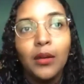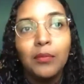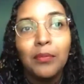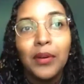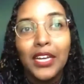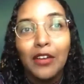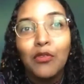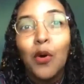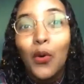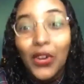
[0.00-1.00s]
But of
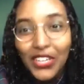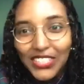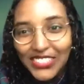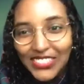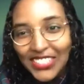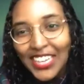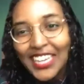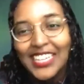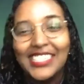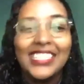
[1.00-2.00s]
course,
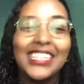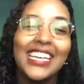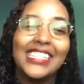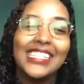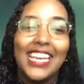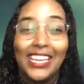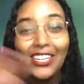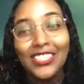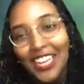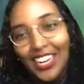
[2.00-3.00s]
it can take your
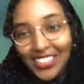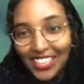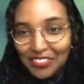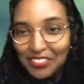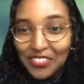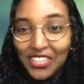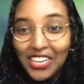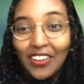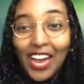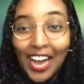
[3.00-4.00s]
entire life to figure out
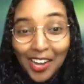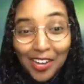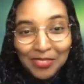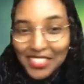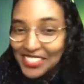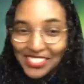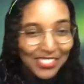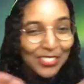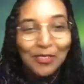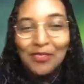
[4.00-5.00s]
how, because there's
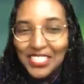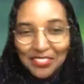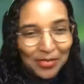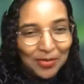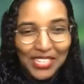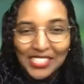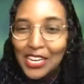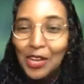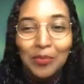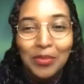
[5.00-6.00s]
so many different ways to
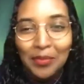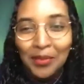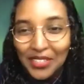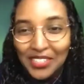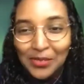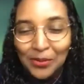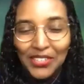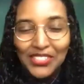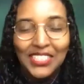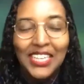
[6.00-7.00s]
help people in this
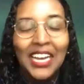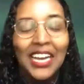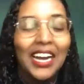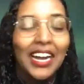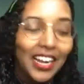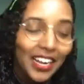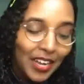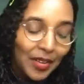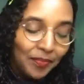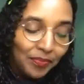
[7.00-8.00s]
world.
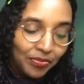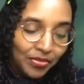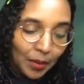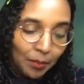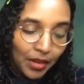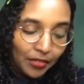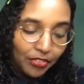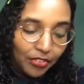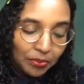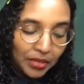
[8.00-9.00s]
But for
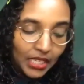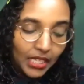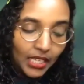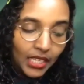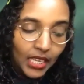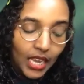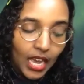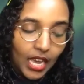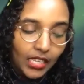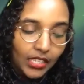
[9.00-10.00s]
me,
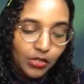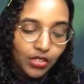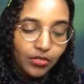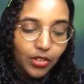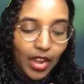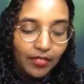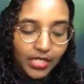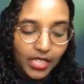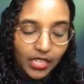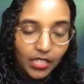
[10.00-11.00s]
I sort of
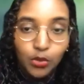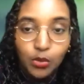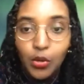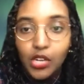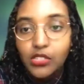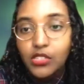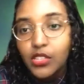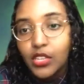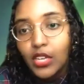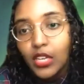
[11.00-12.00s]
gravitated towards
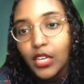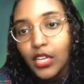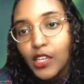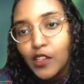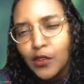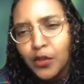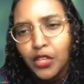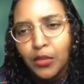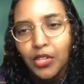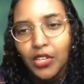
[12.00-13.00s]
the,
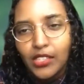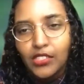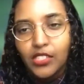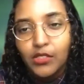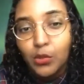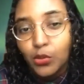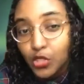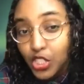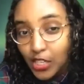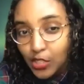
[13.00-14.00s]
human rights and social
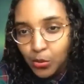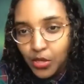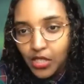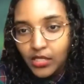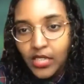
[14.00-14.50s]
change world.